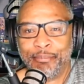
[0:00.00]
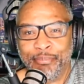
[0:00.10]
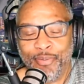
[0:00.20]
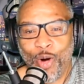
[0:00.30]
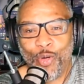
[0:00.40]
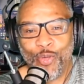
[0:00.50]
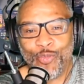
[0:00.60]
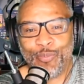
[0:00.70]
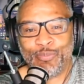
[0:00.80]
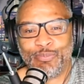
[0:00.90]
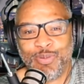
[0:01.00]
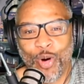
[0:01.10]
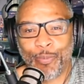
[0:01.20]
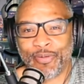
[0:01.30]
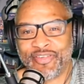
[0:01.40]
Bro,
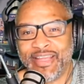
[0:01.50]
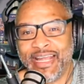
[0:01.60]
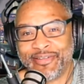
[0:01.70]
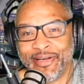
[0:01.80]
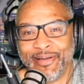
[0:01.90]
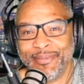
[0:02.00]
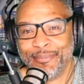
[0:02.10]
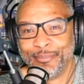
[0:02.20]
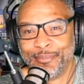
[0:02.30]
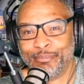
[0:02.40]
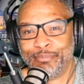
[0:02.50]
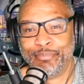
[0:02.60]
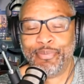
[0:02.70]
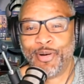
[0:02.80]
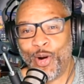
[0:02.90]
bro protector.
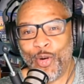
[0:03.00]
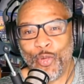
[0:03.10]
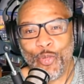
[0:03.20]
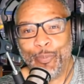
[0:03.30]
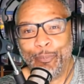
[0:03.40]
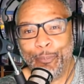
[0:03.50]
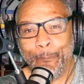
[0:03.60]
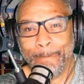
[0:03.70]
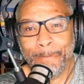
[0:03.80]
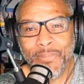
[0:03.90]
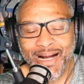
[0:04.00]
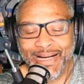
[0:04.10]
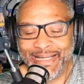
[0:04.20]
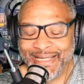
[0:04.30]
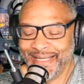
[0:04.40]
Bro money.